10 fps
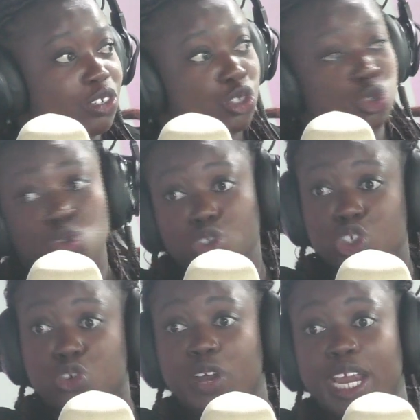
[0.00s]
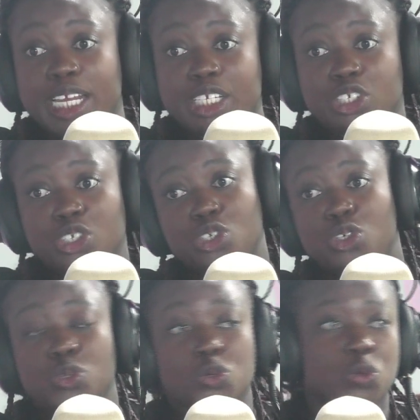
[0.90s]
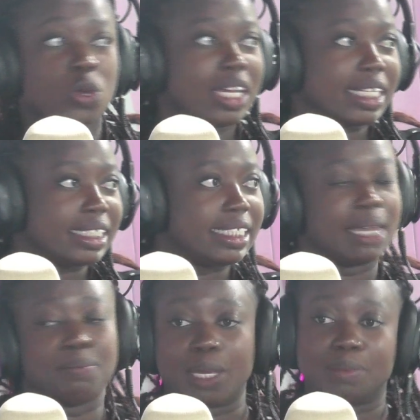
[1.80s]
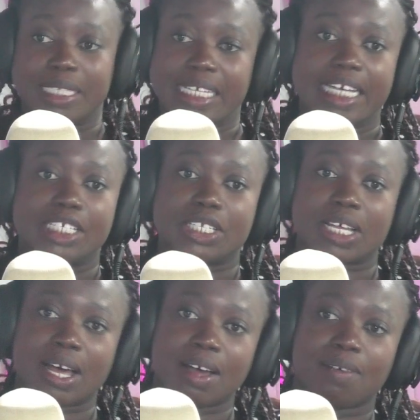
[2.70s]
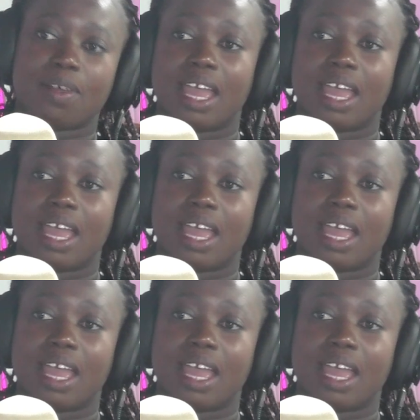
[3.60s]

school trained to maybe teach the